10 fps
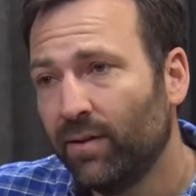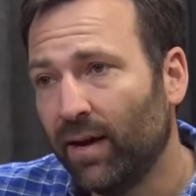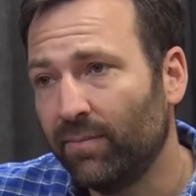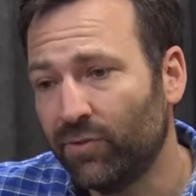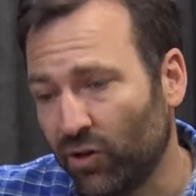
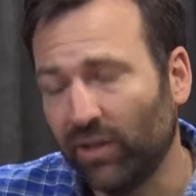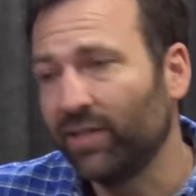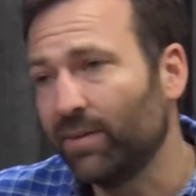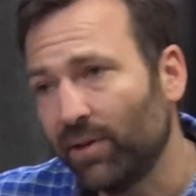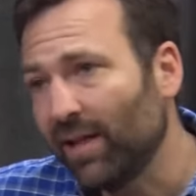Uh,
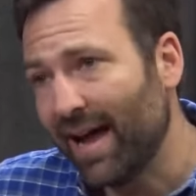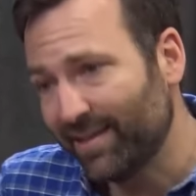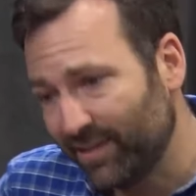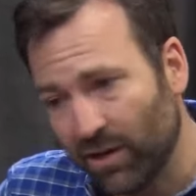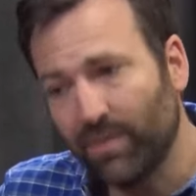journalism
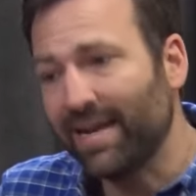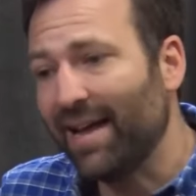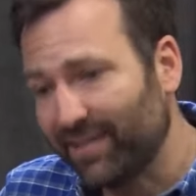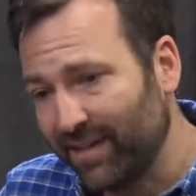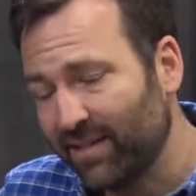class that's always
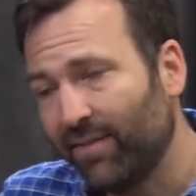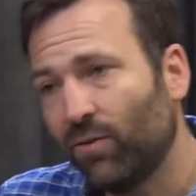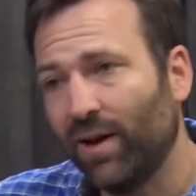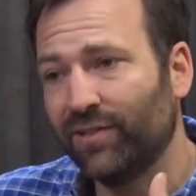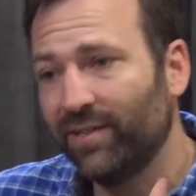asking tough
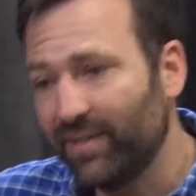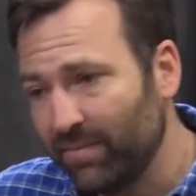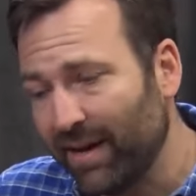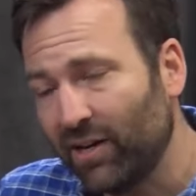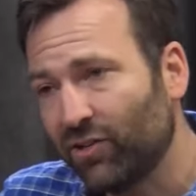questions
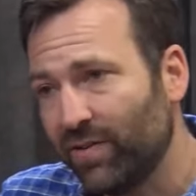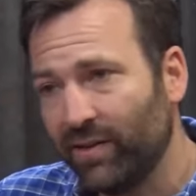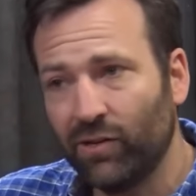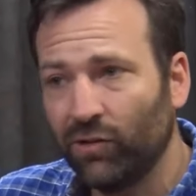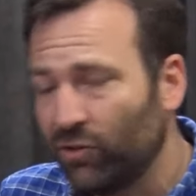and making sure
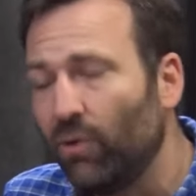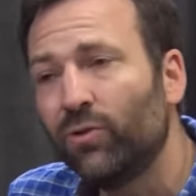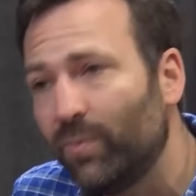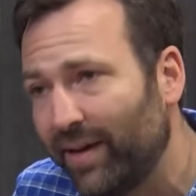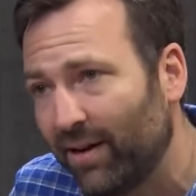that
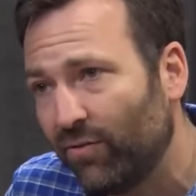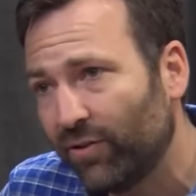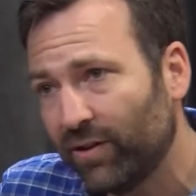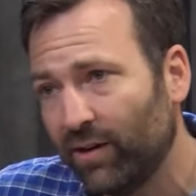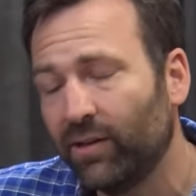stones are being
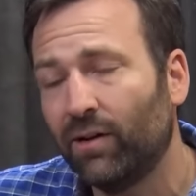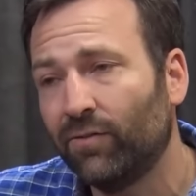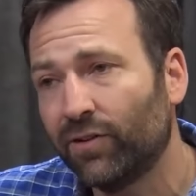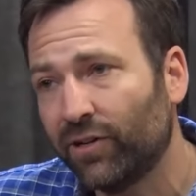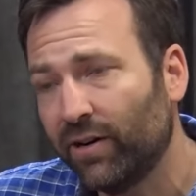over uh, you know,
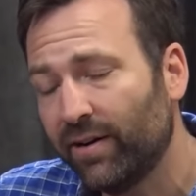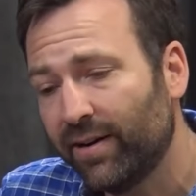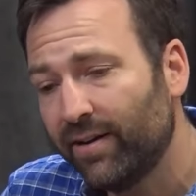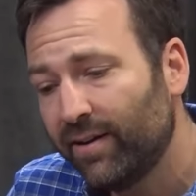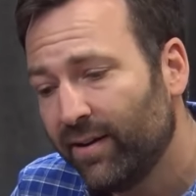overturned
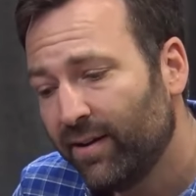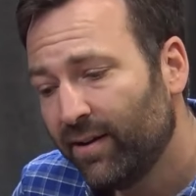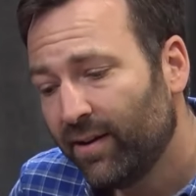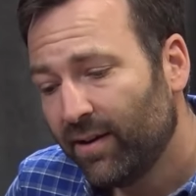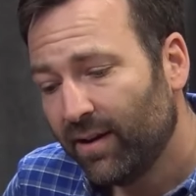and
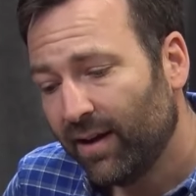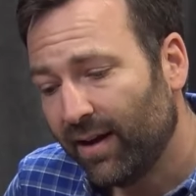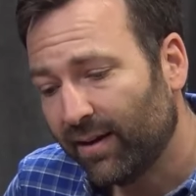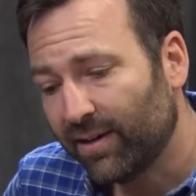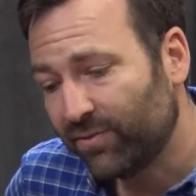
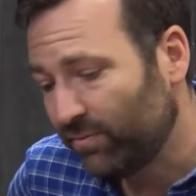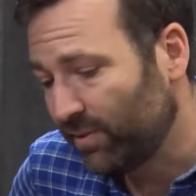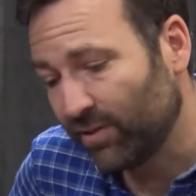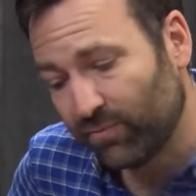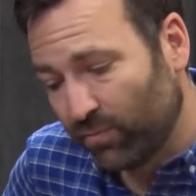because uh,
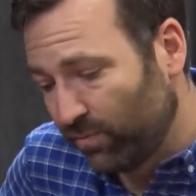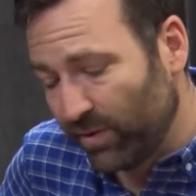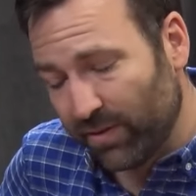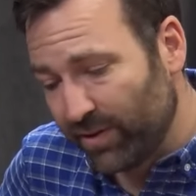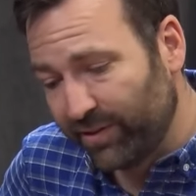because
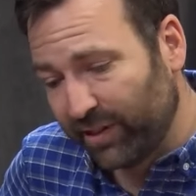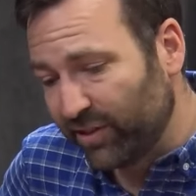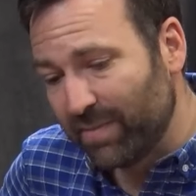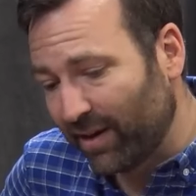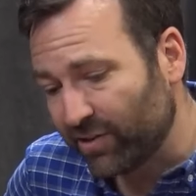you know the
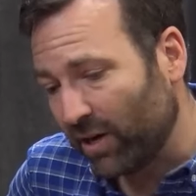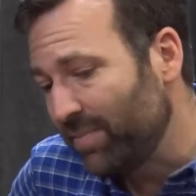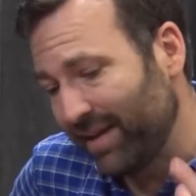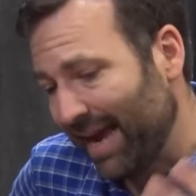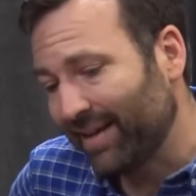decision makers are
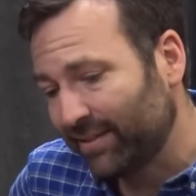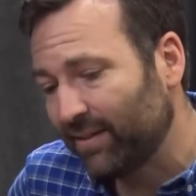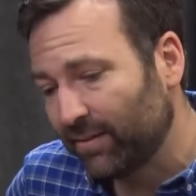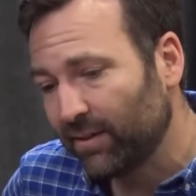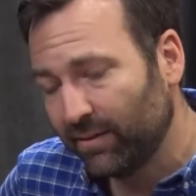being asked
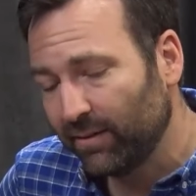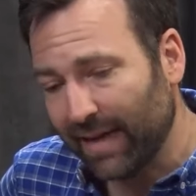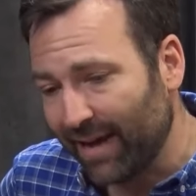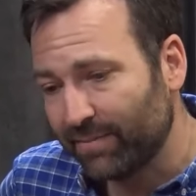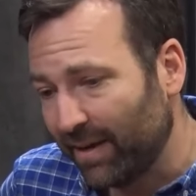to
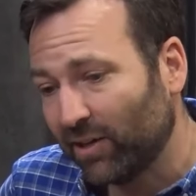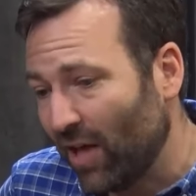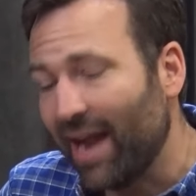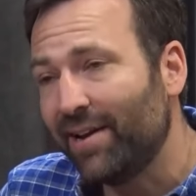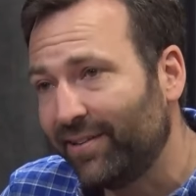make a
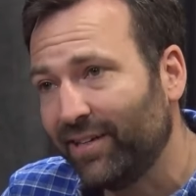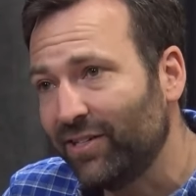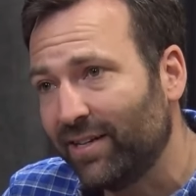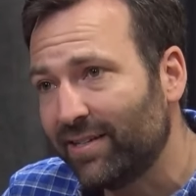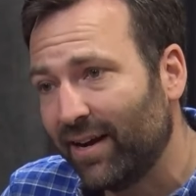lot of
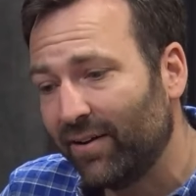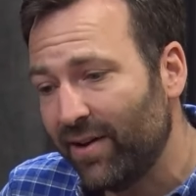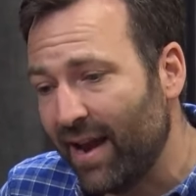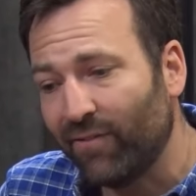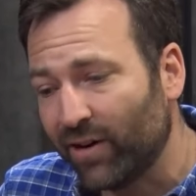decisions that are
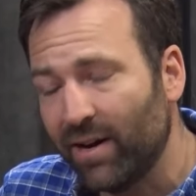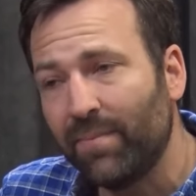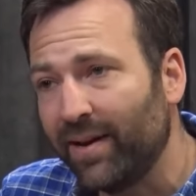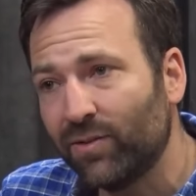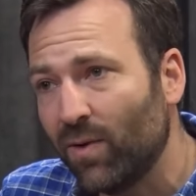never going to
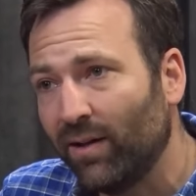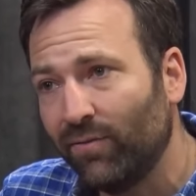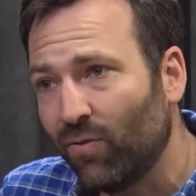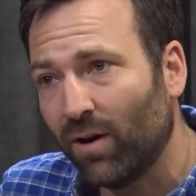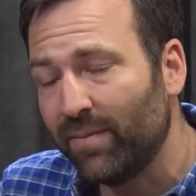be as well
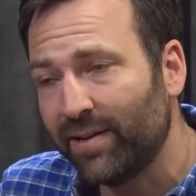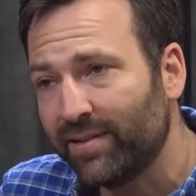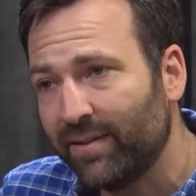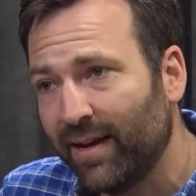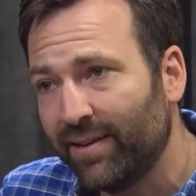informed
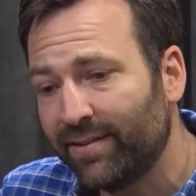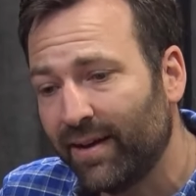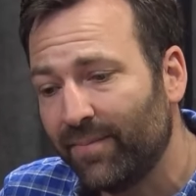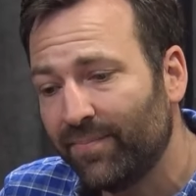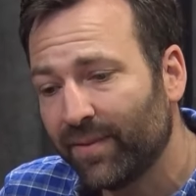as as
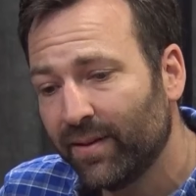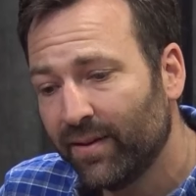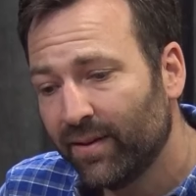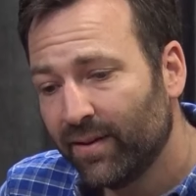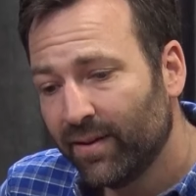um,
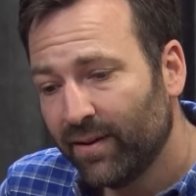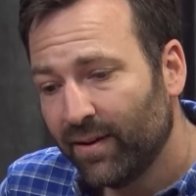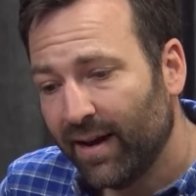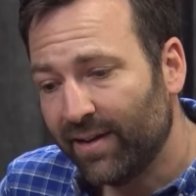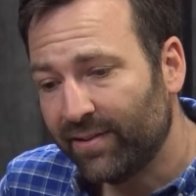
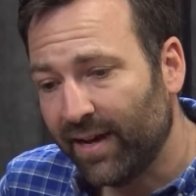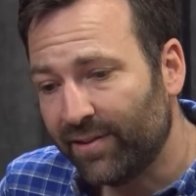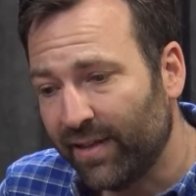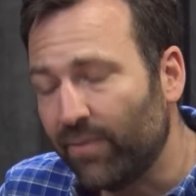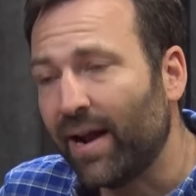as
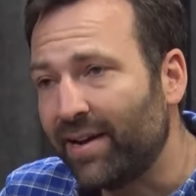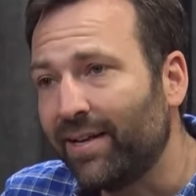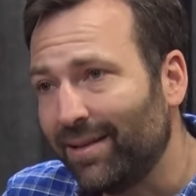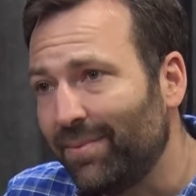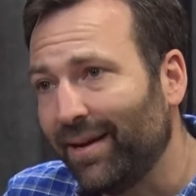as they would
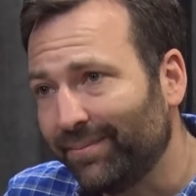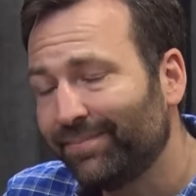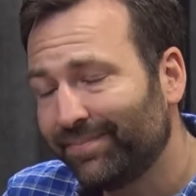ideally be.